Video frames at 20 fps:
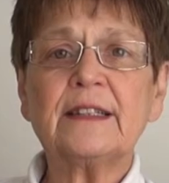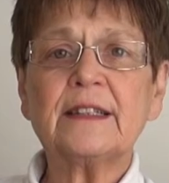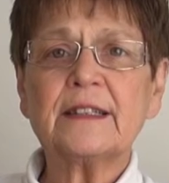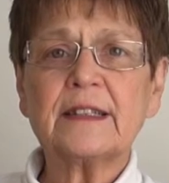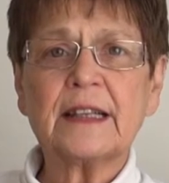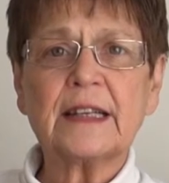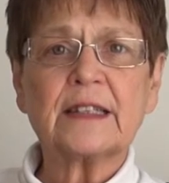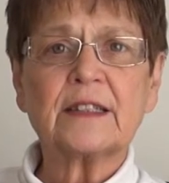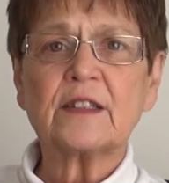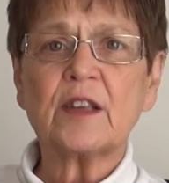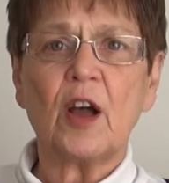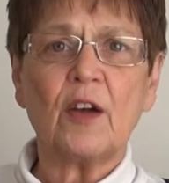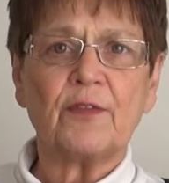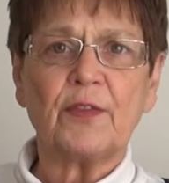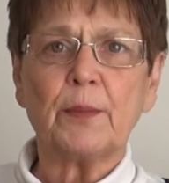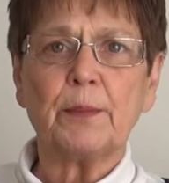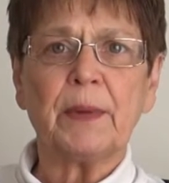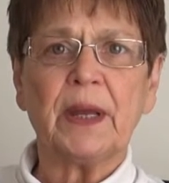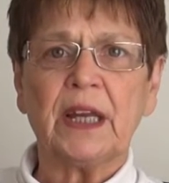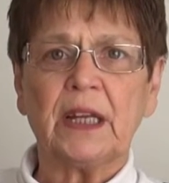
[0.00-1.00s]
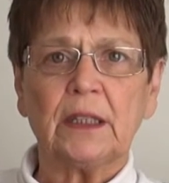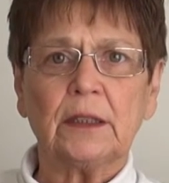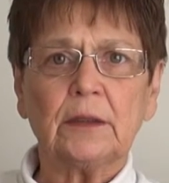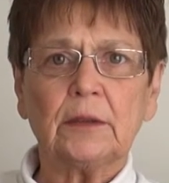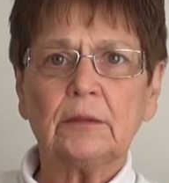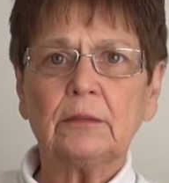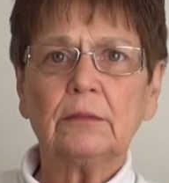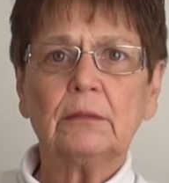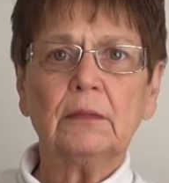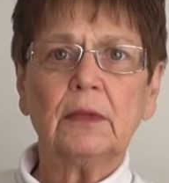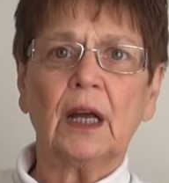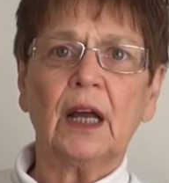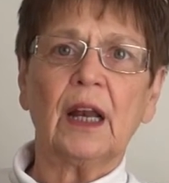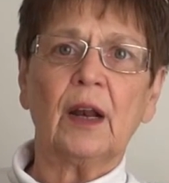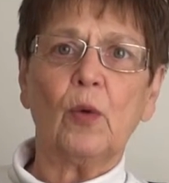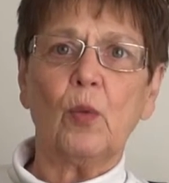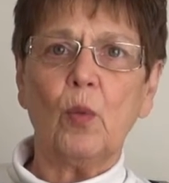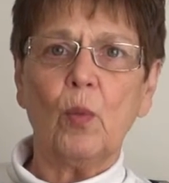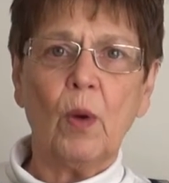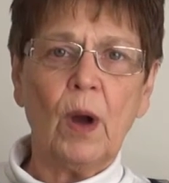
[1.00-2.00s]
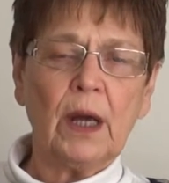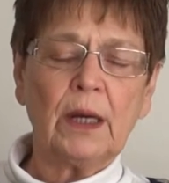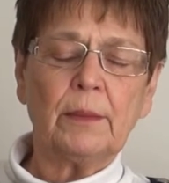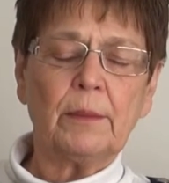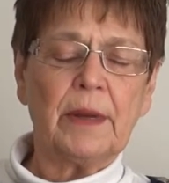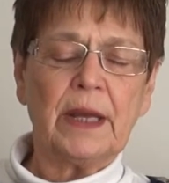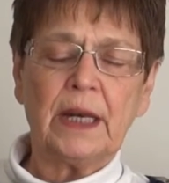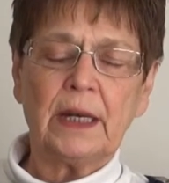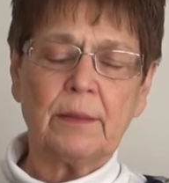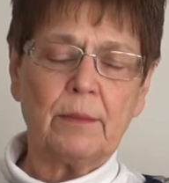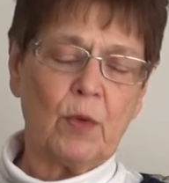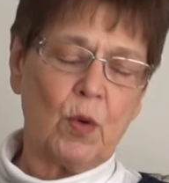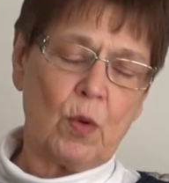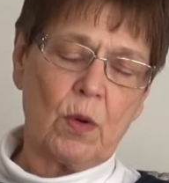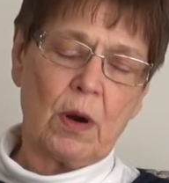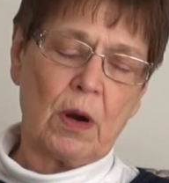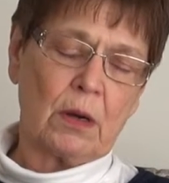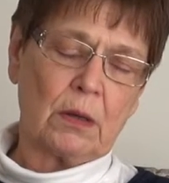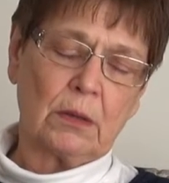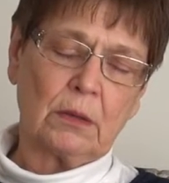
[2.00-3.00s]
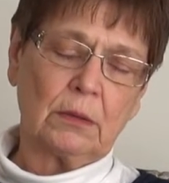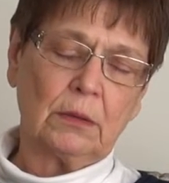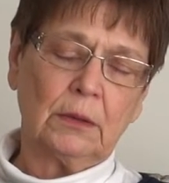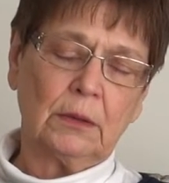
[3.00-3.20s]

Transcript: these things off of me. I don't want them anymore.